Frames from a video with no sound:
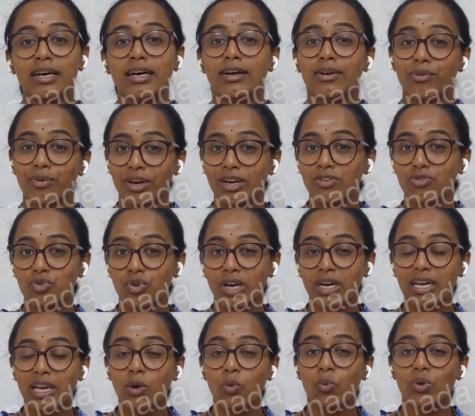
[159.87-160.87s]
really
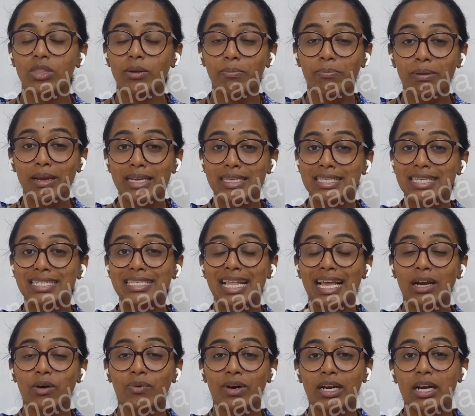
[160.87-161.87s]
struggling with the basics like
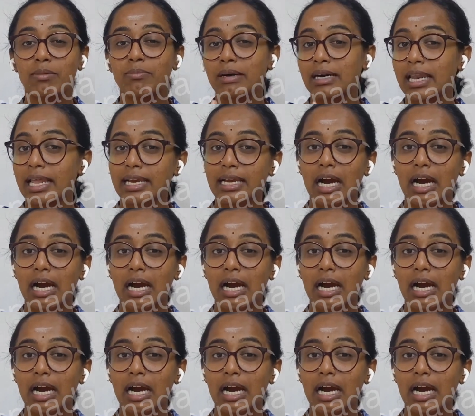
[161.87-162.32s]
a Vandamale,